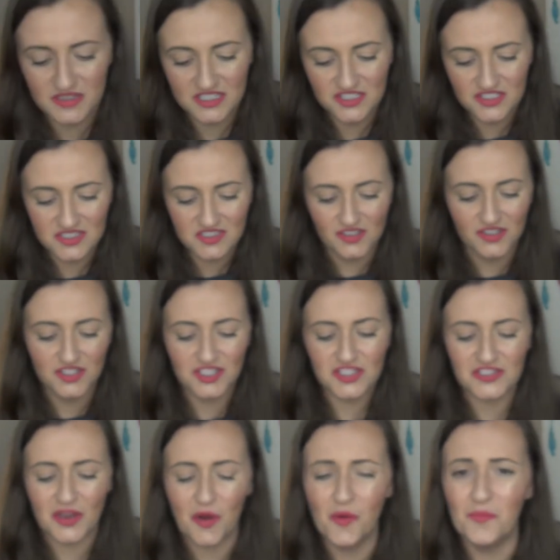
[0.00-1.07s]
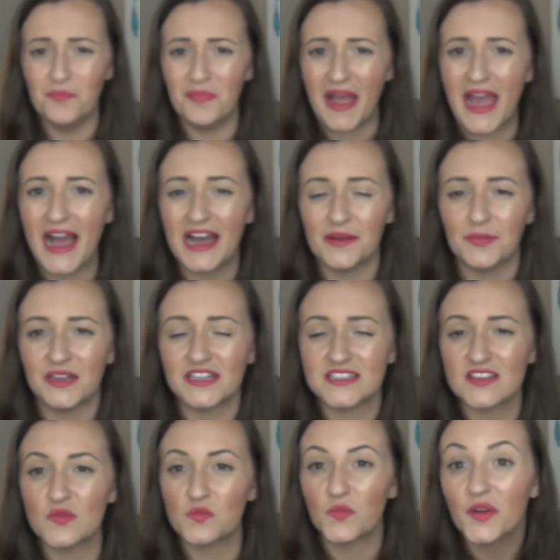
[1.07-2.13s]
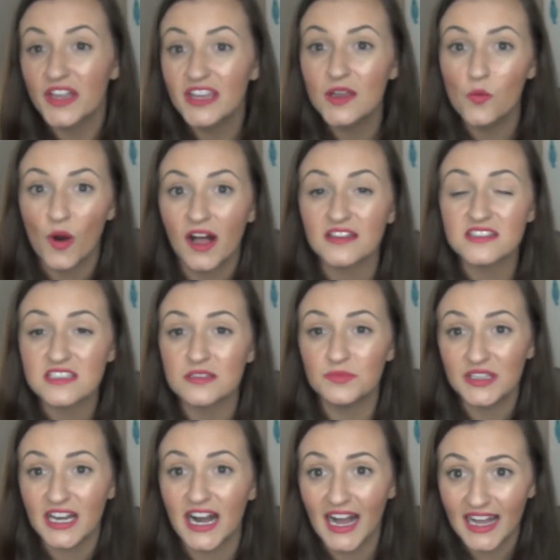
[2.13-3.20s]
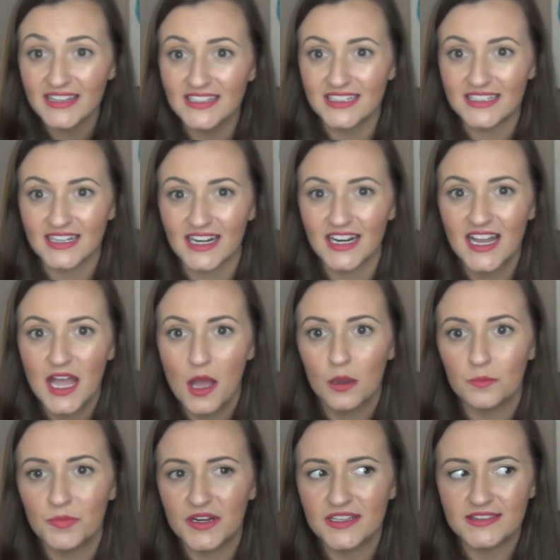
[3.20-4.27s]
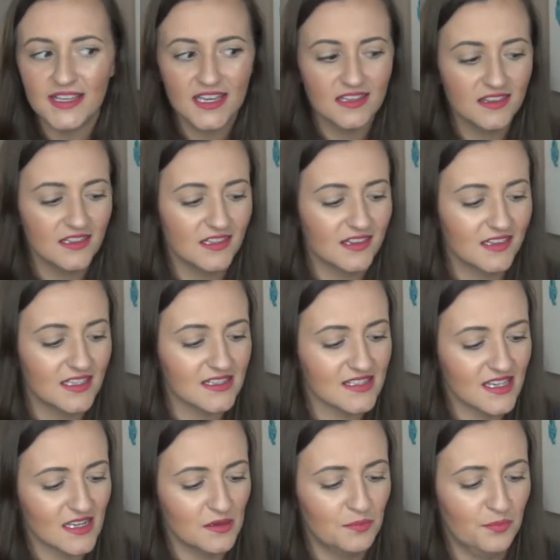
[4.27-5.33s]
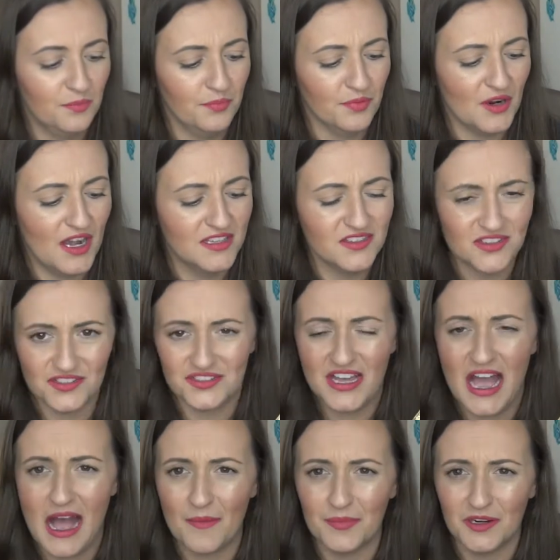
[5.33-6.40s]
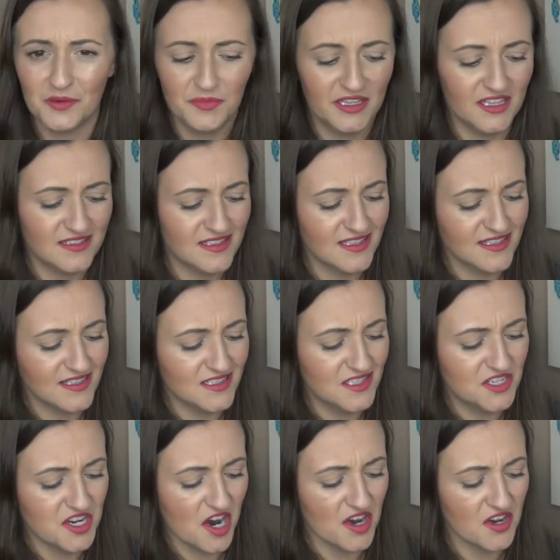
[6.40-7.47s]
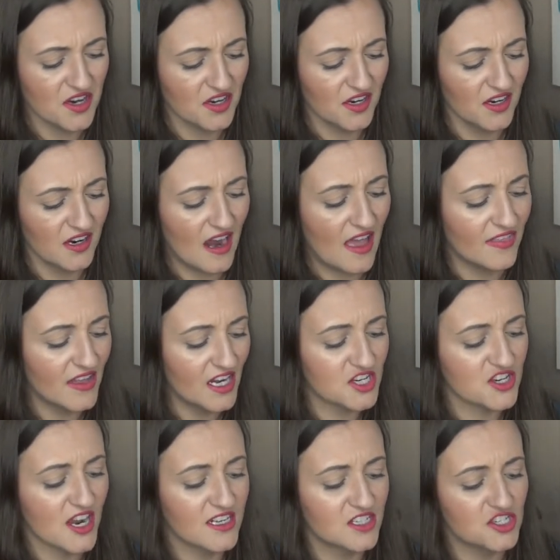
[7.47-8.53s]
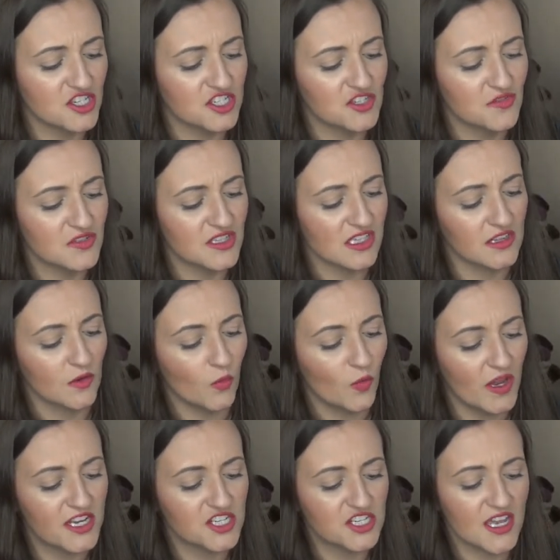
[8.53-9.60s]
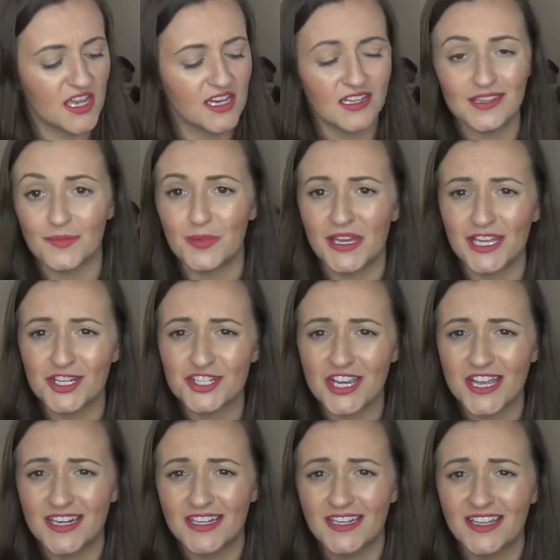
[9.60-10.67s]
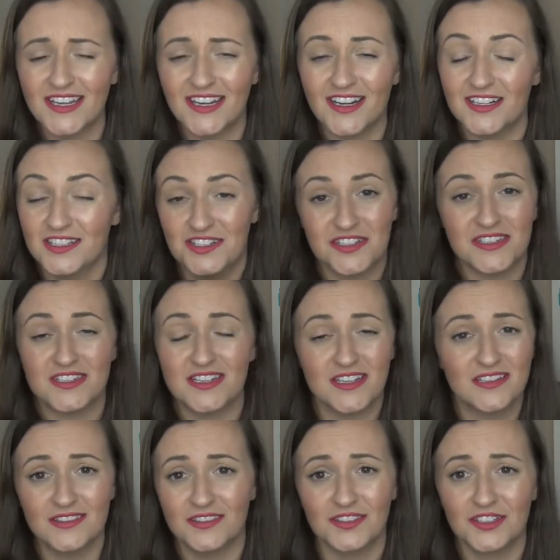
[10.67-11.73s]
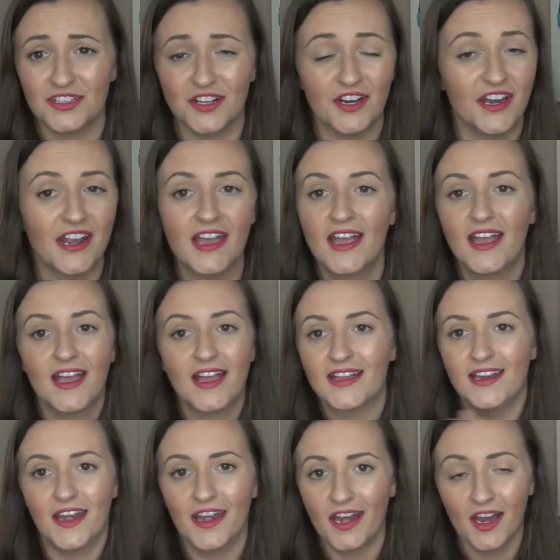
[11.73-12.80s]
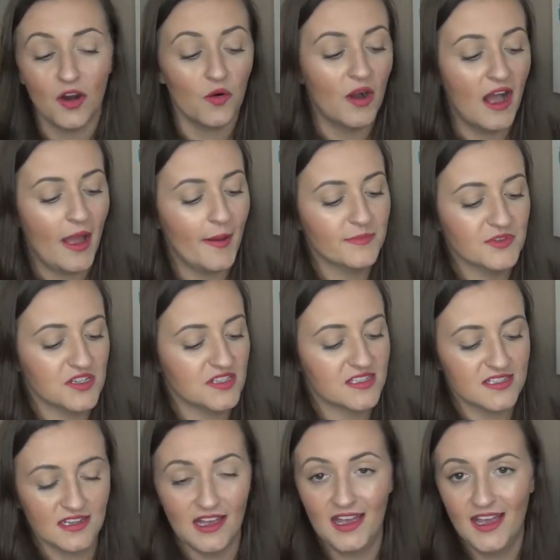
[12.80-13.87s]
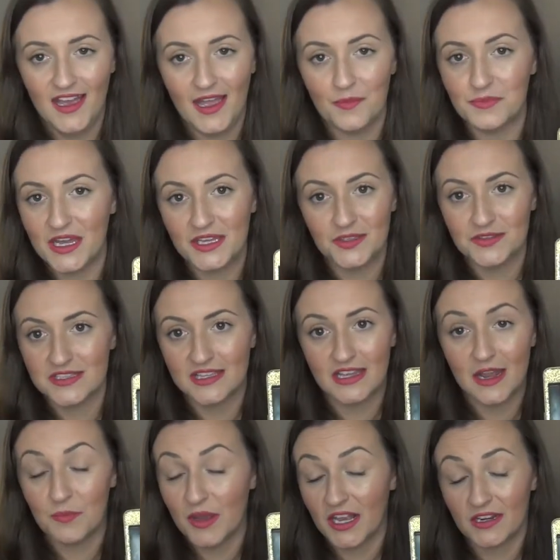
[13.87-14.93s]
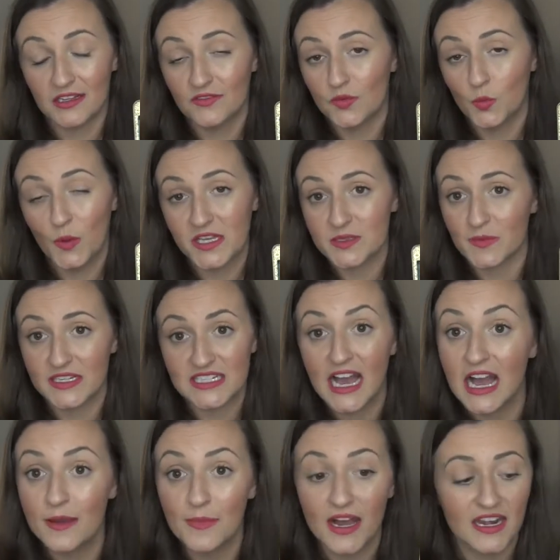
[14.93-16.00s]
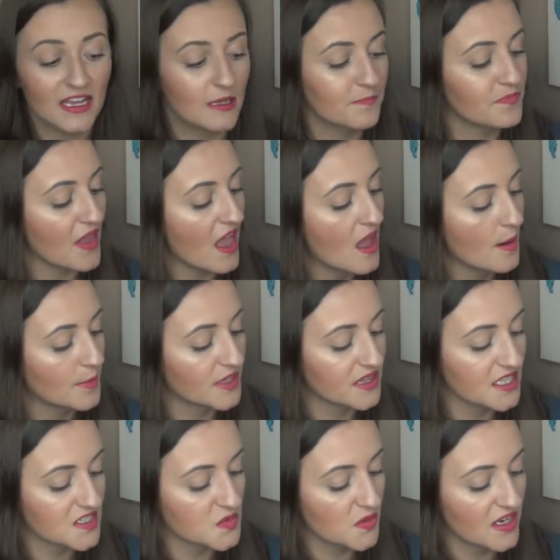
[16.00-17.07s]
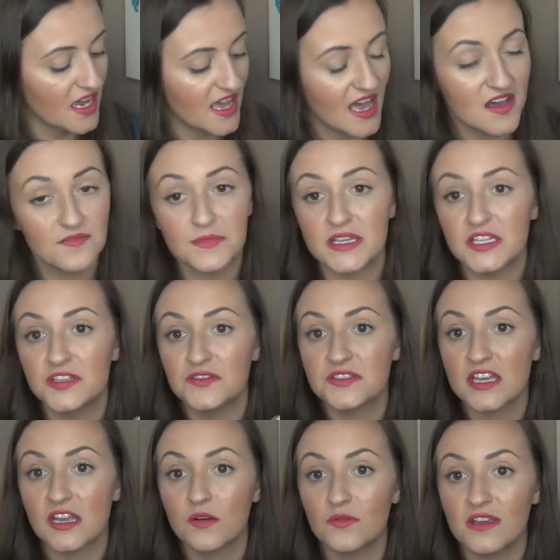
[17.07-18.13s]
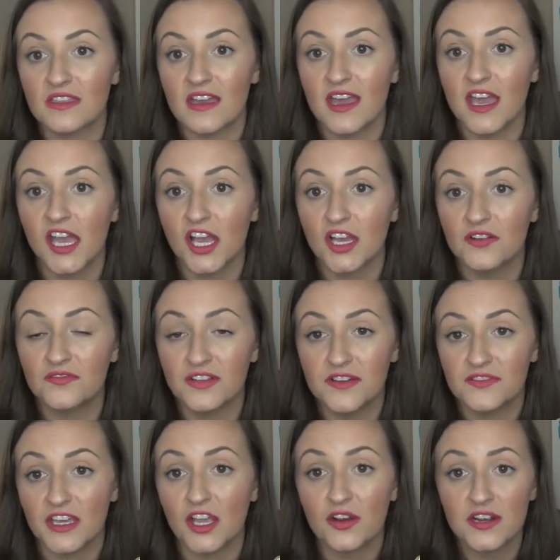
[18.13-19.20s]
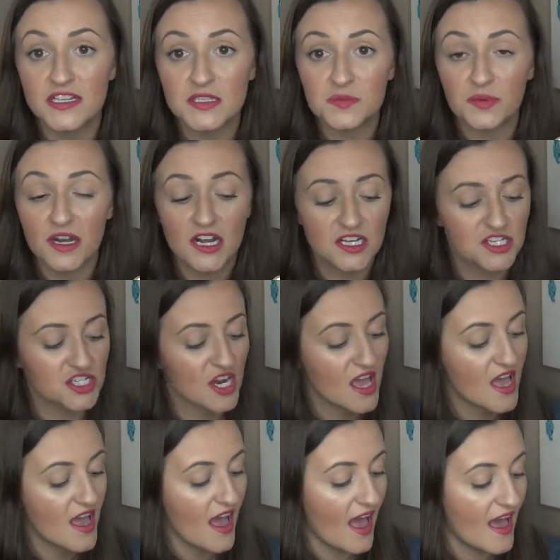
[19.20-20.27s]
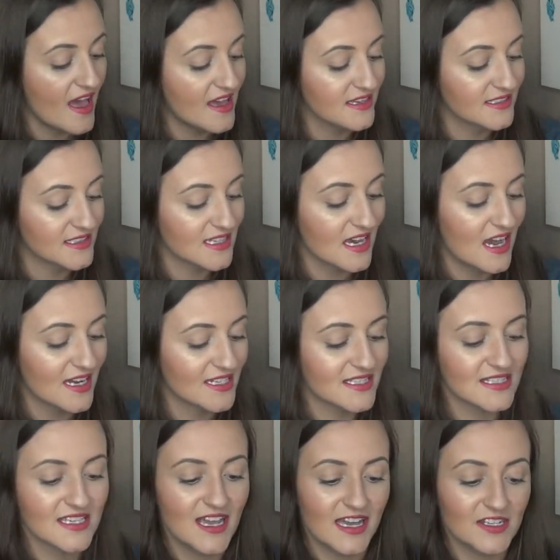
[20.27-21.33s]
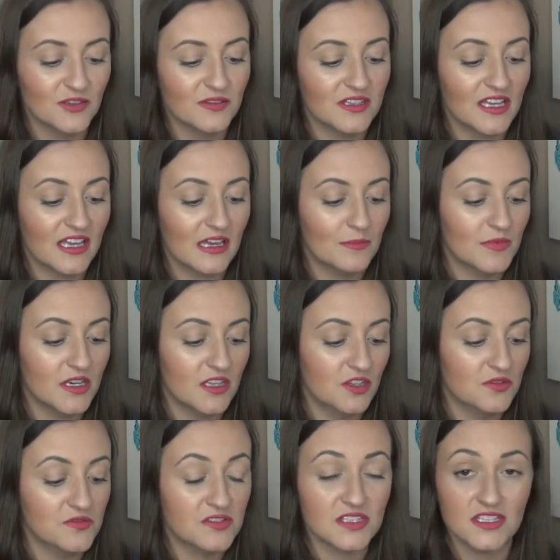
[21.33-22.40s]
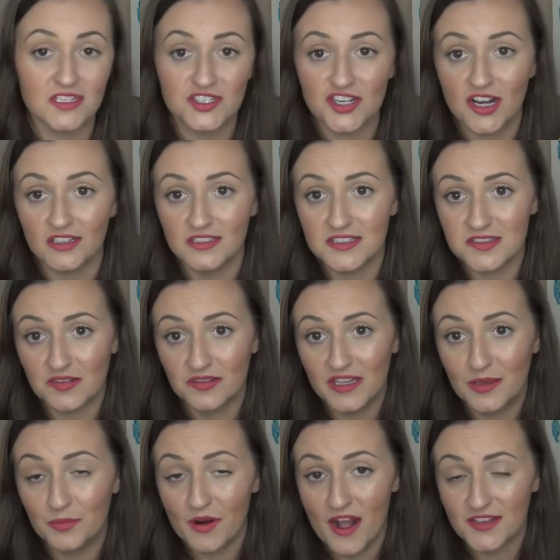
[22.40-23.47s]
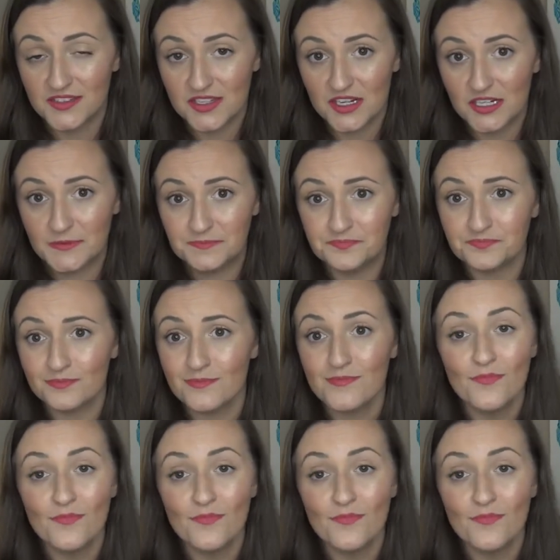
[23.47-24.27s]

but it just looks so bad because it really wants to be a highlighter, but then it's like a bronzer topper because it's darker. And then I tried to just use like the white shade and the pink shade in here, and it just doesn't look good. No, I'm just, I'm not using that. I'm not going to even waste my time on it. But this one I have been using with a fluffy crease brush. And honestly, I don't think I'm going to use this Chocolate Soleil bronzer